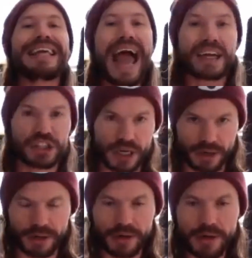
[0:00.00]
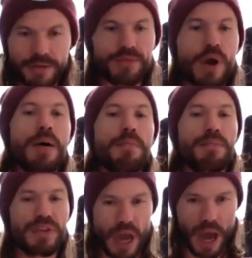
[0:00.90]
reaction
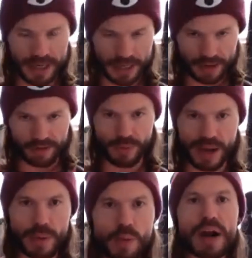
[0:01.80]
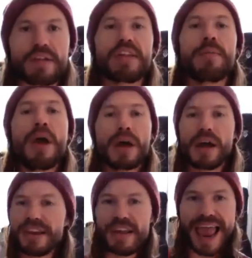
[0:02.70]
from the audience, right? We want something,
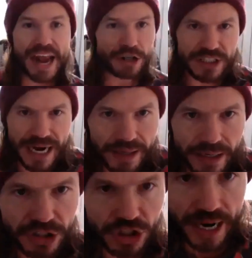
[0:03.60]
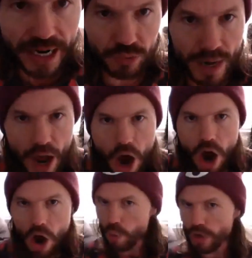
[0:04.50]
because it's energetic exchange, right?
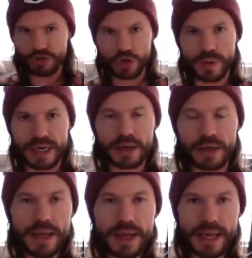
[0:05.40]
All we're doing